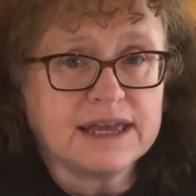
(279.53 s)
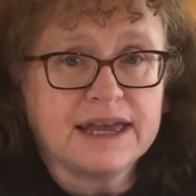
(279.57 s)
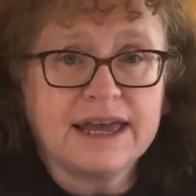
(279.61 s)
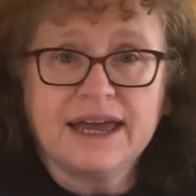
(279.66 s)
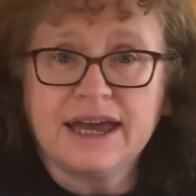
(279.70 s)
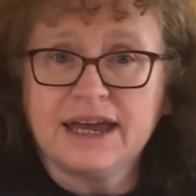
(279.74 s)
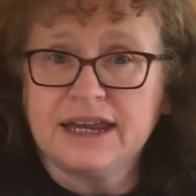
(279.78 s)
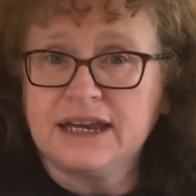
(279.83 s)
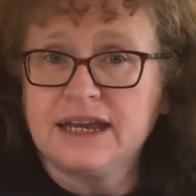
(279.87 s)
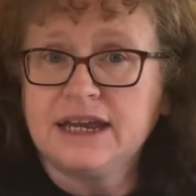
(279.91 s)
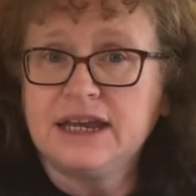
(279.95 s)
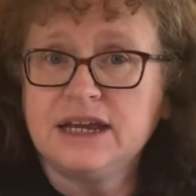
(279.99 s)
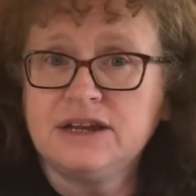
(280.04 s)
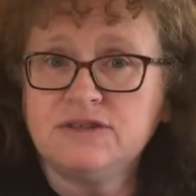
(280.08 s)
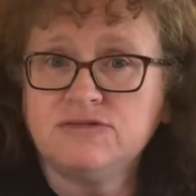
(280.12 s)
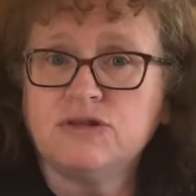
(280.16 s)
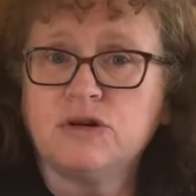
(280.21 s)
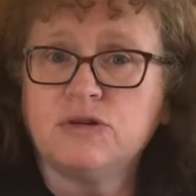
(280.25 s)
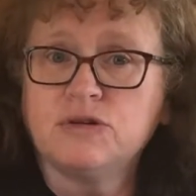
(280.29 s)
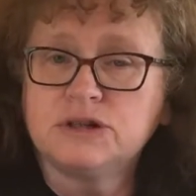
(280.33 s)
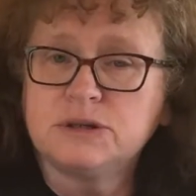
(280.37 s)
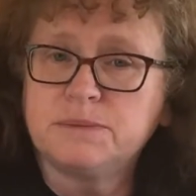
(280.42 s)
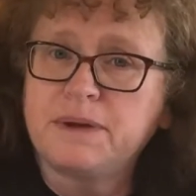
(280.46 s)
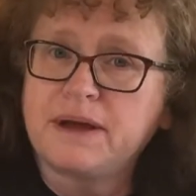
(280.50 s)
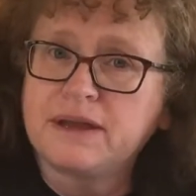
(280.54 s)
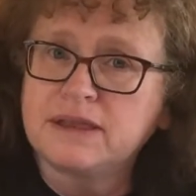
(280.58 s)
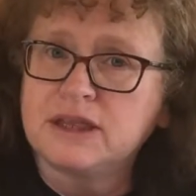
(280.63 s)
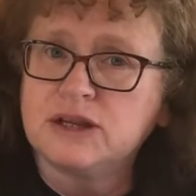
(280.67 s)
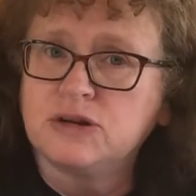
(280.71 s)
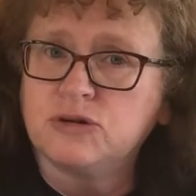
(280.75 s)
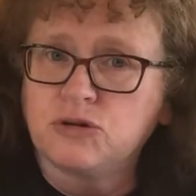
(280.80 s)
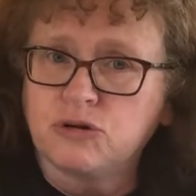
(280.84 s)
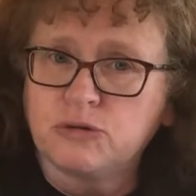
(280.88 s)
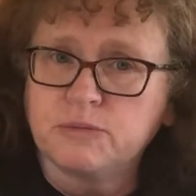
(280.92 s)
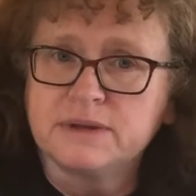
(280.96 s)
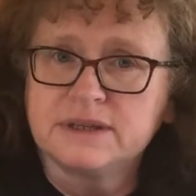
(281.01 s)
and he wrote about the
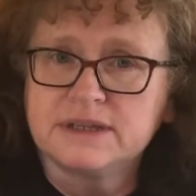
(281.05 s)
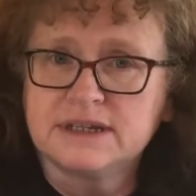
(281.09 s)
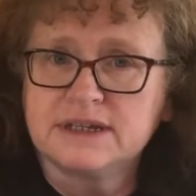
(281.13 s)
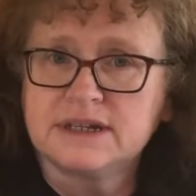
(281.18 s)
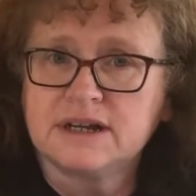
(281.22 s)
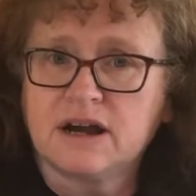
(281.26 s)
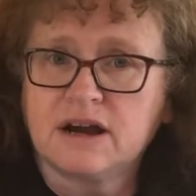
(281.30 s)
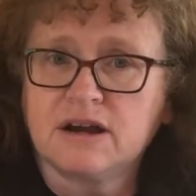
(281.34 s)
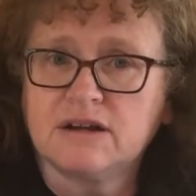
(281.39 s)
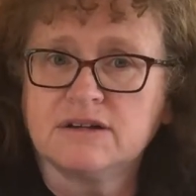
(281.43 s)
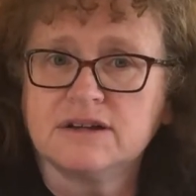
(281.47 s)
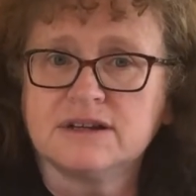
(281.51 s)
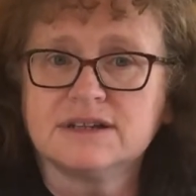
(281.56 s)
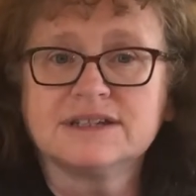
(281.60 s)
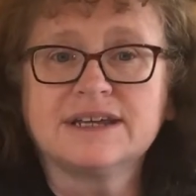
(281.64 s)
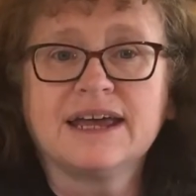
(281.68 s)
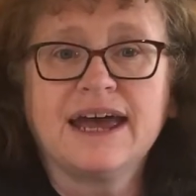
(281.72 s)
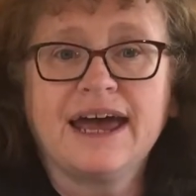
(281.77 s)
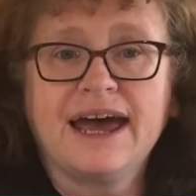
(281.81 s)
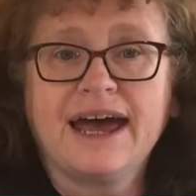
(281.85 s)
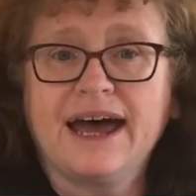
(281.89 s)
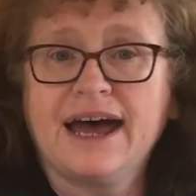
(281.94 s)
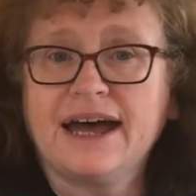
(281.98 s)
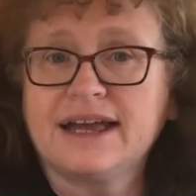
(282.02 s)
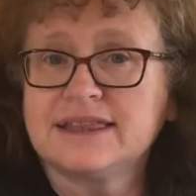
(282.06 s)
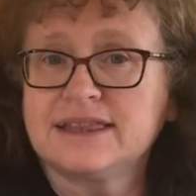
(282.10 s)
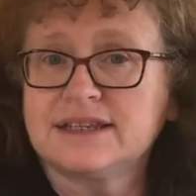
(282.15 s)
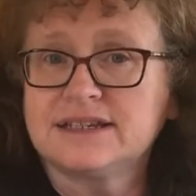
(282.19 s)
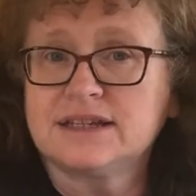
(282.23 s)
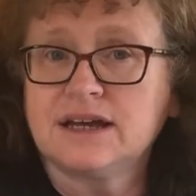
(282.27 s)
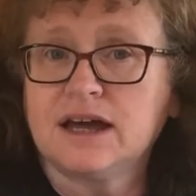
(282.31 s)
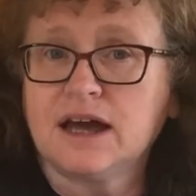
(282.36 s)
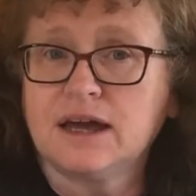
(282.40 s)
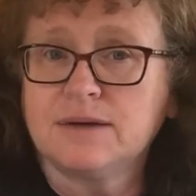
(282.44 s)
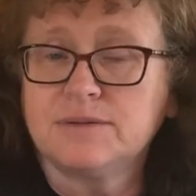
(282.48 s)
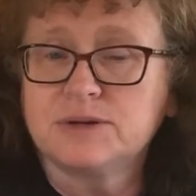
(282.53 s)
Normans in Ireland at the
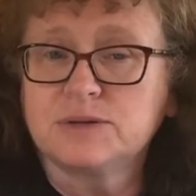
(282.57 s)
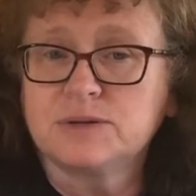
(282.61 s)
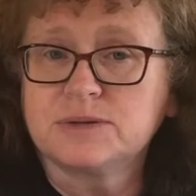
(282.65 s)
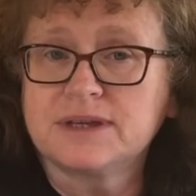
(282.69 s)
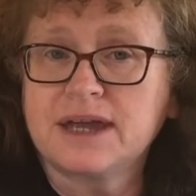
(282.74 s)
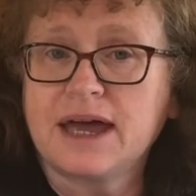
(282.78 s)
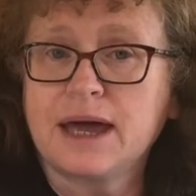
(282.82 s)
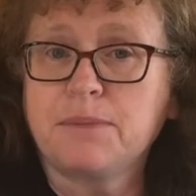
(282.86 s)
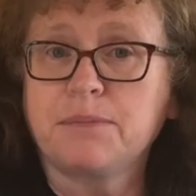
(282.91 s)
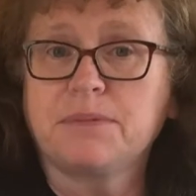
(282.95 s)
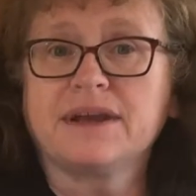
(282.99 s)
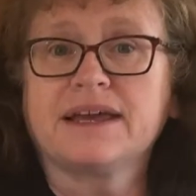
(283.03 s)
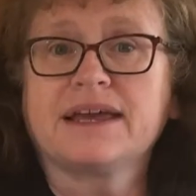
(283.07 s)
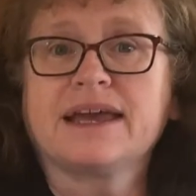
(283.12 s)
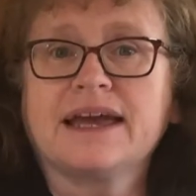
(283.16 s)
time it was happening,